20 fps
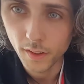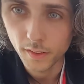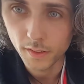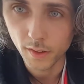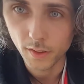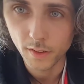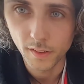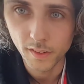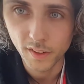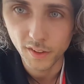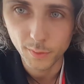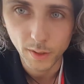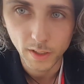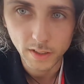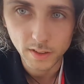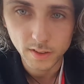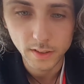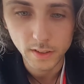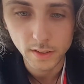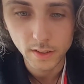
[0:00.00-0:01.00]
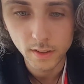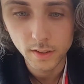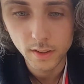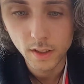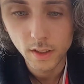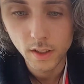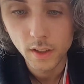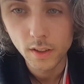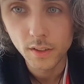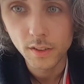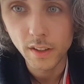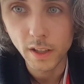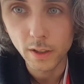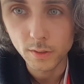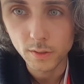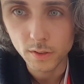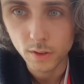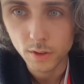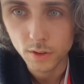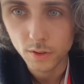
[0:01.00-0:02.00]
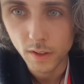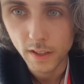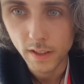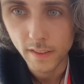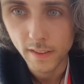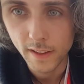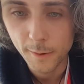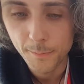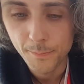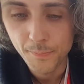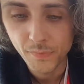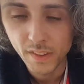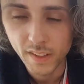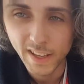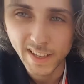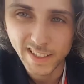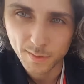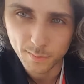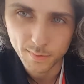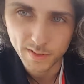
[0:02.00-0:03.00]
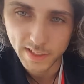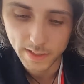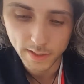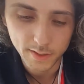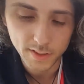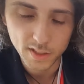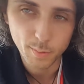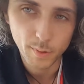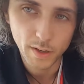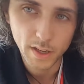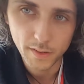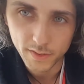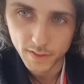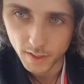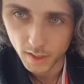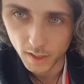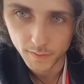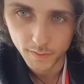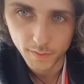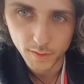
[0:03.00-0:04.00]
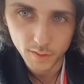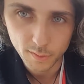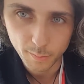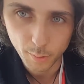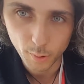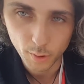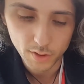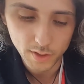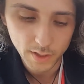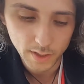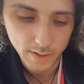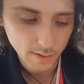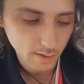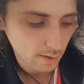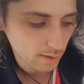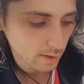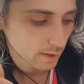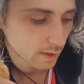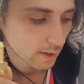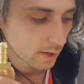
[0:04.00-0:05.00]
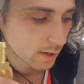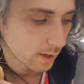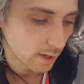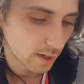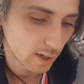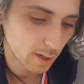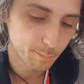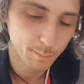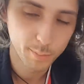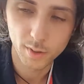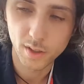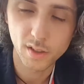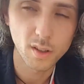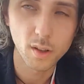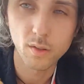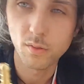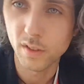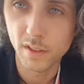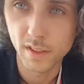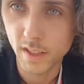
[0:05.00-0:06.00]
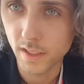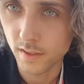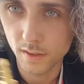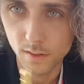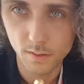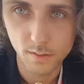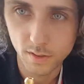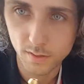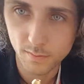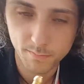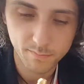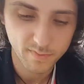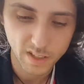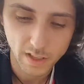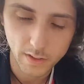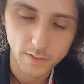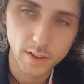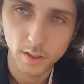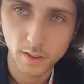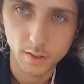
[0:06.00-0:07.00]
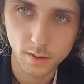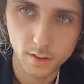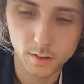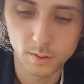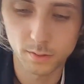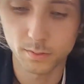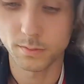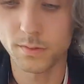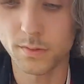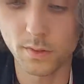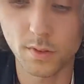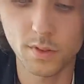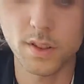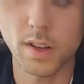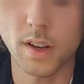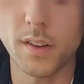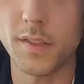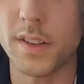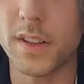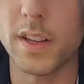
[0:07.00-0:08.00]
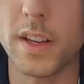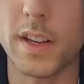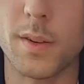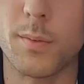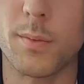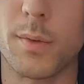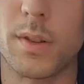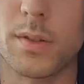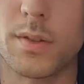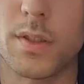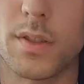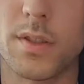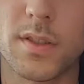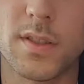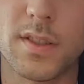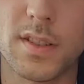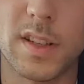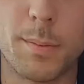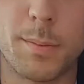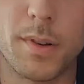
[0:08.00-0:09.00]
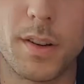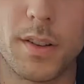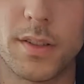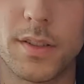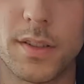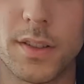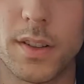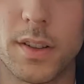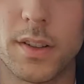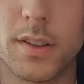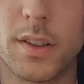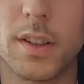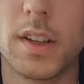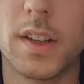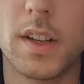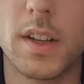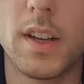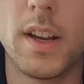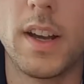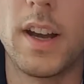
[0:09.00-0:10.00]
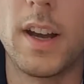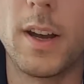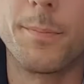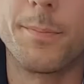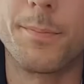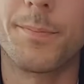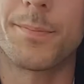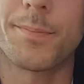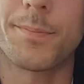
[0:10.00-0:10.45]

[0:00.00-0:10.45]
turn on this one actually, look. So that'll just go straight in there. Get some silicone spray if it's hard for you to push in, um, but you don't really need to, just give it a good old shove in it and it will just slip on. So um,